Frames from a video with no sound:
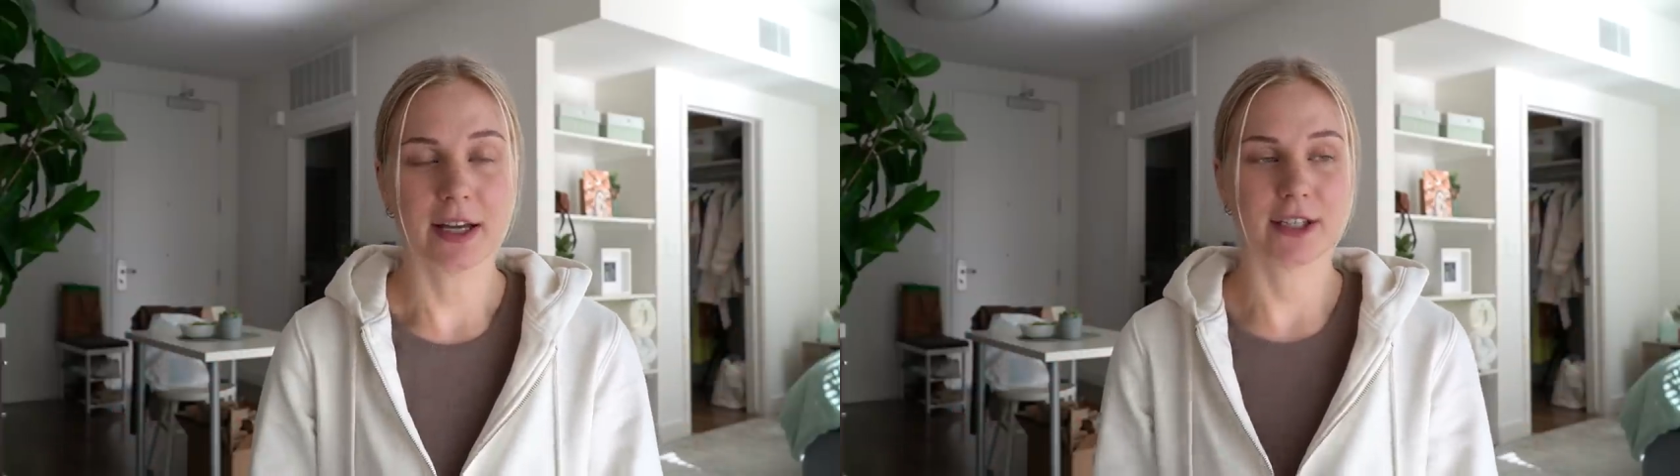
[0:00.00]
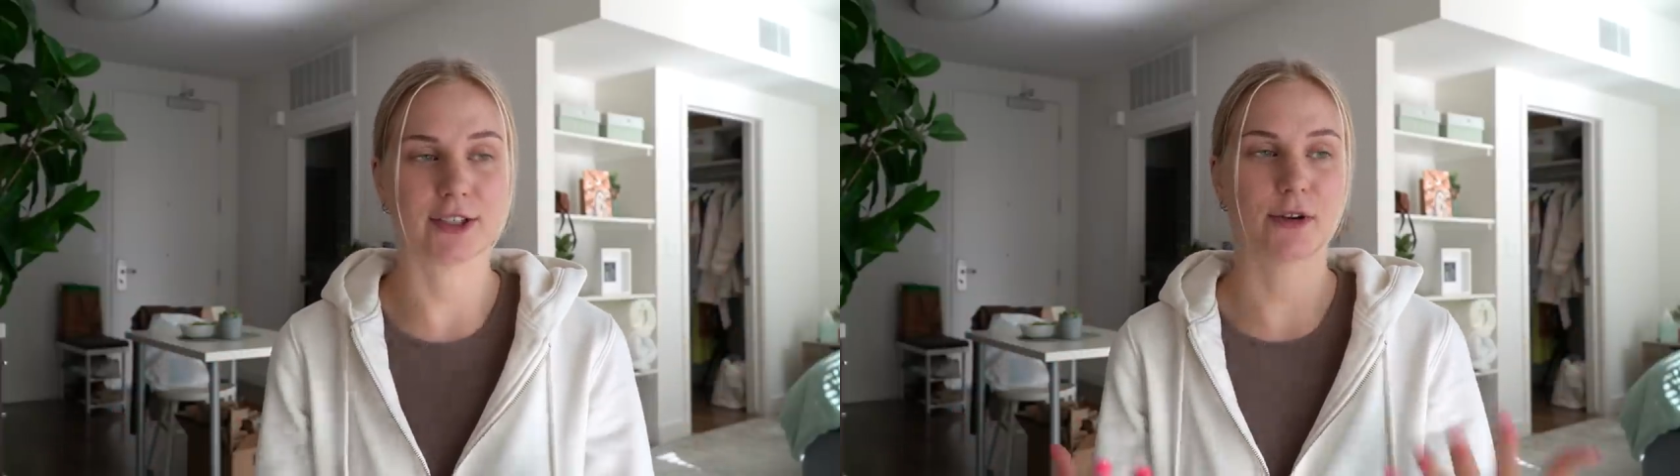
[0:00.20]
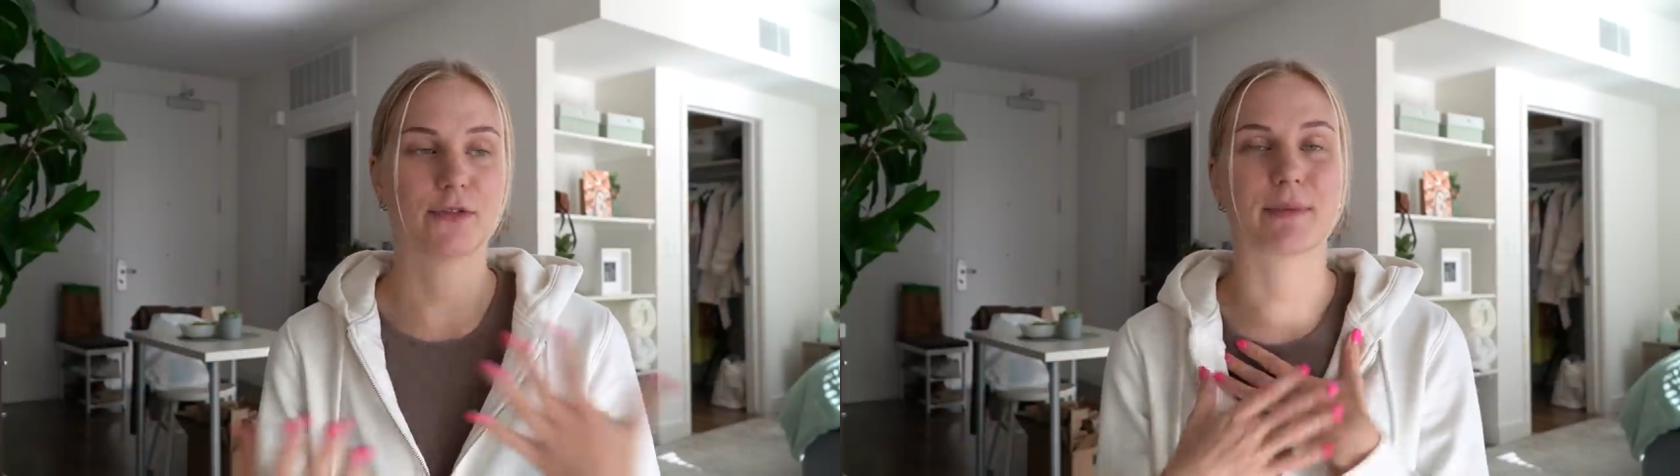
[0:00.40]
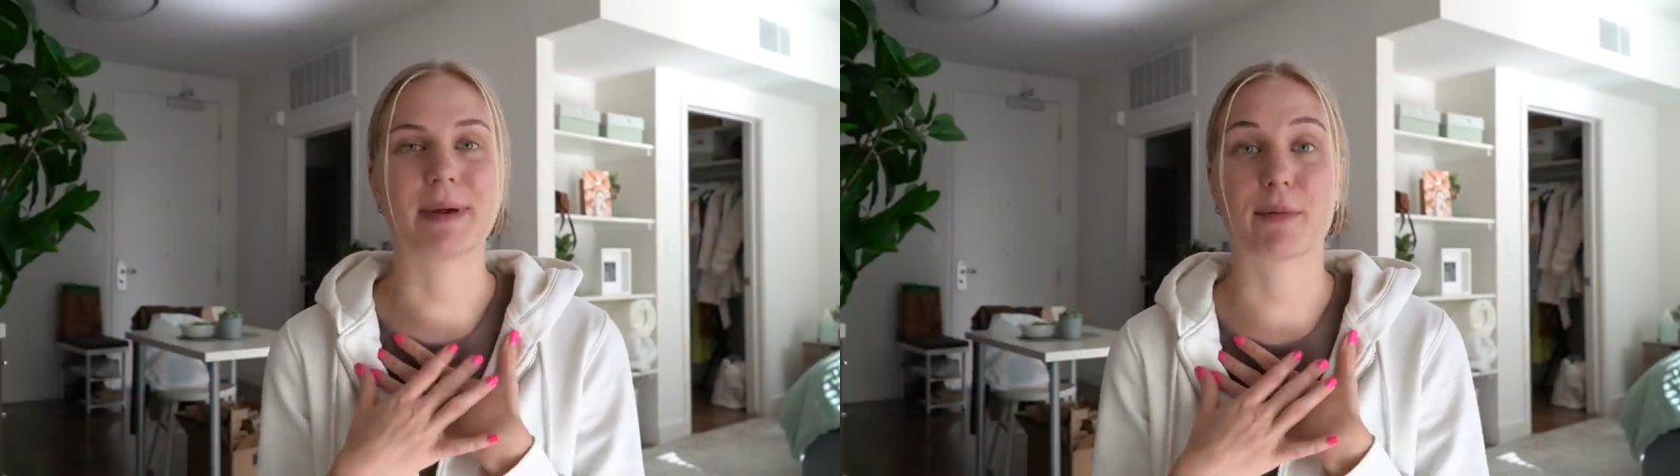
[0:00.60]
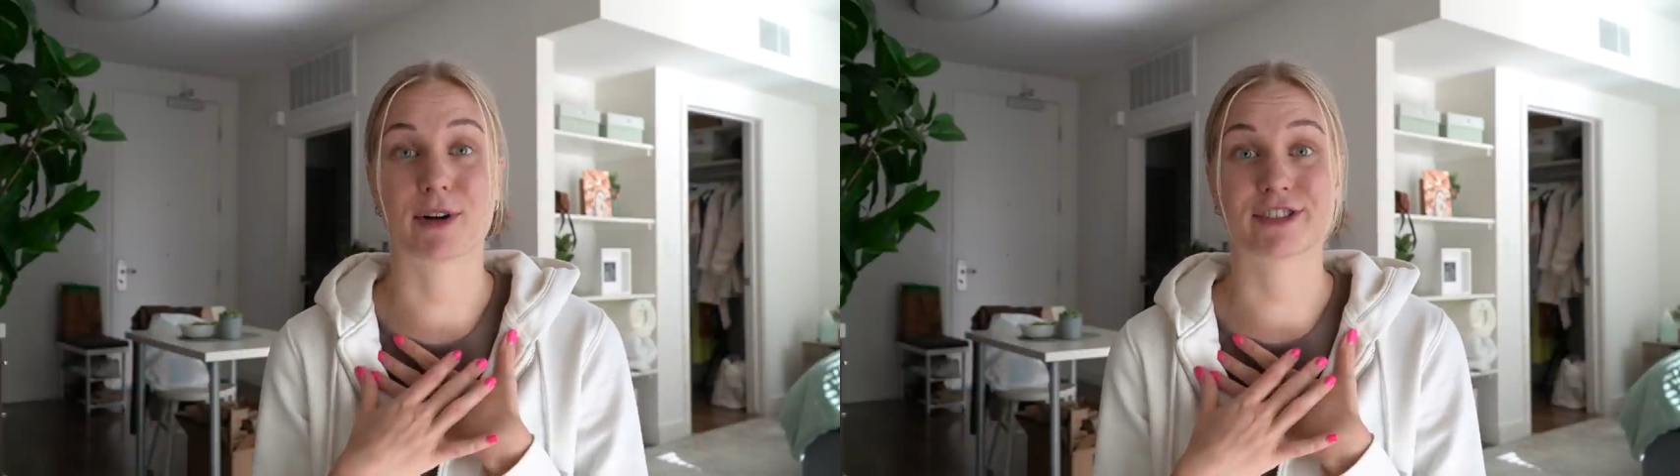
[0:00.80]
So for
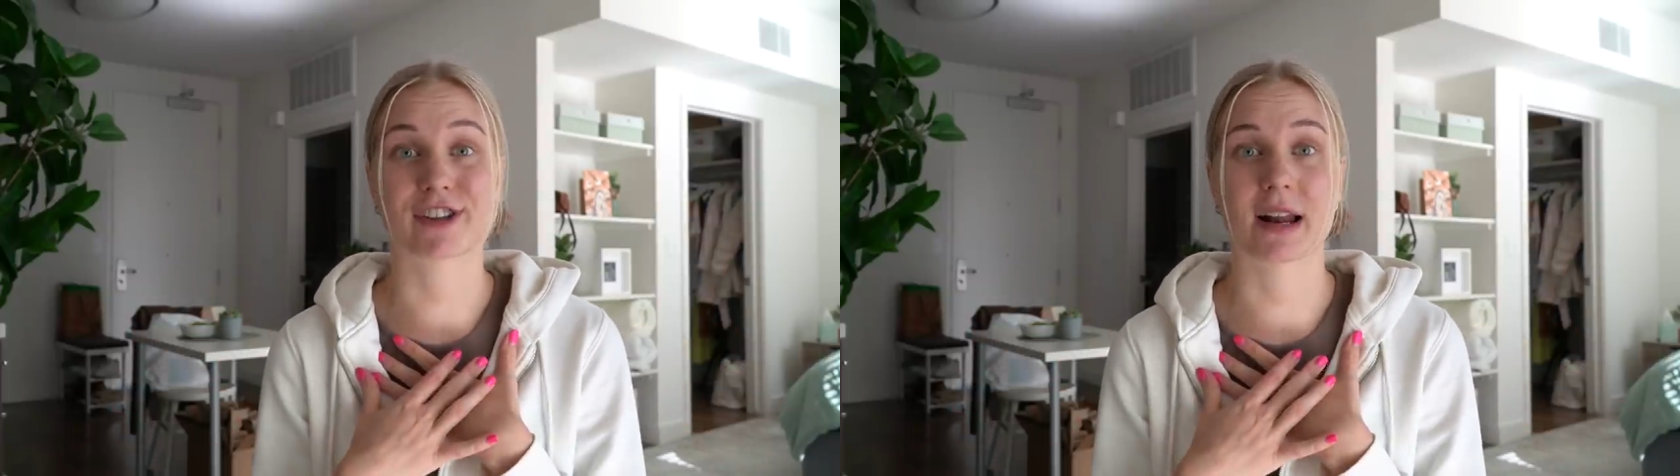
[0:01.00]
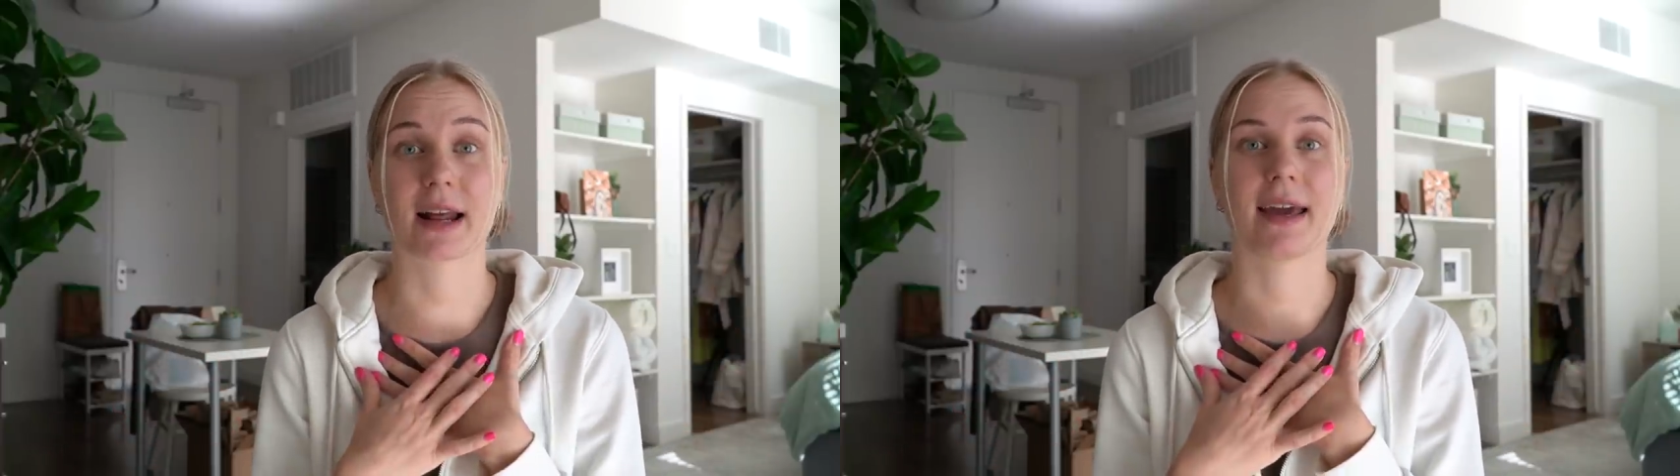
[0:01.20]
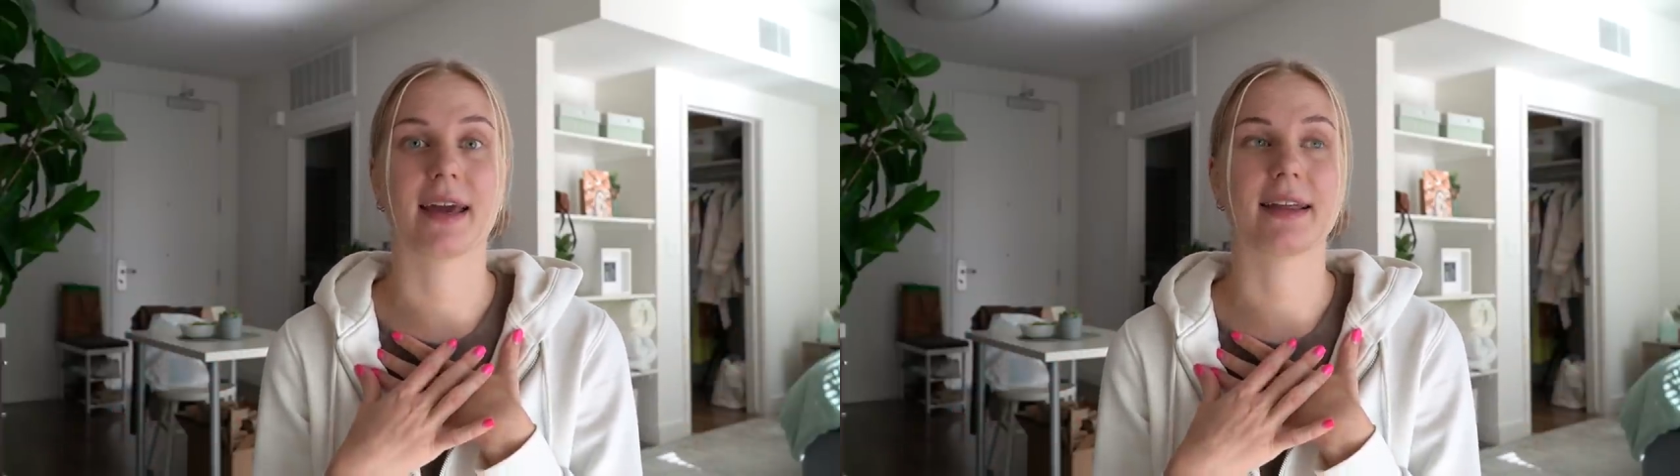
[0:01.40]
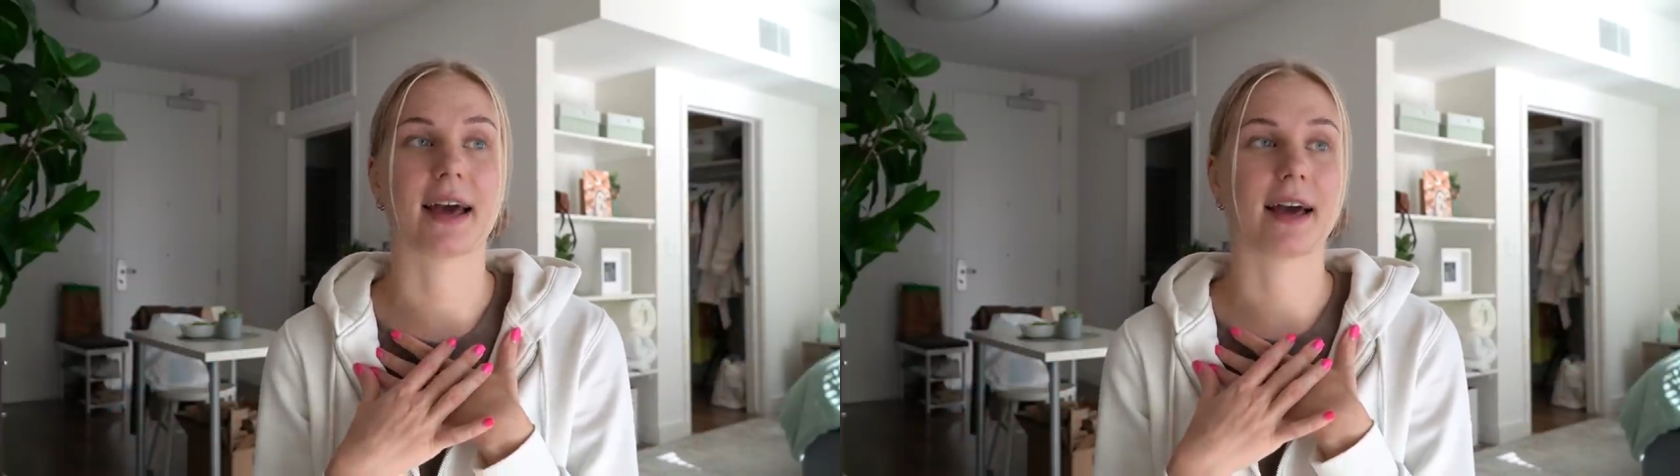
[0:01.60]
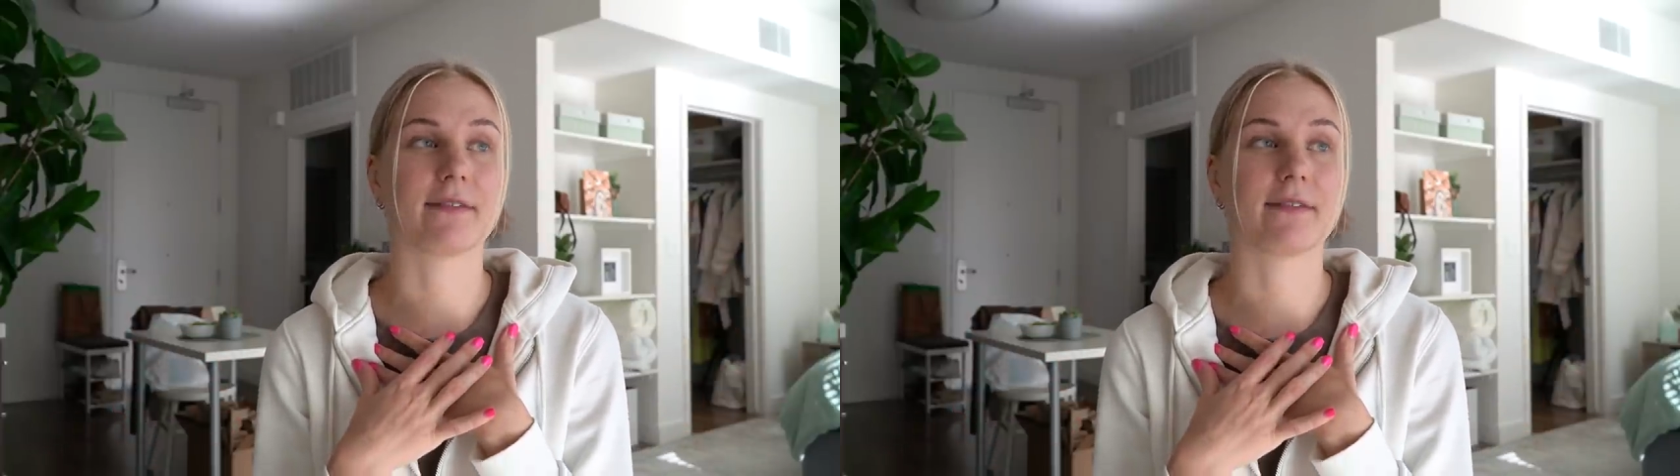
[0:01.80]
me personally,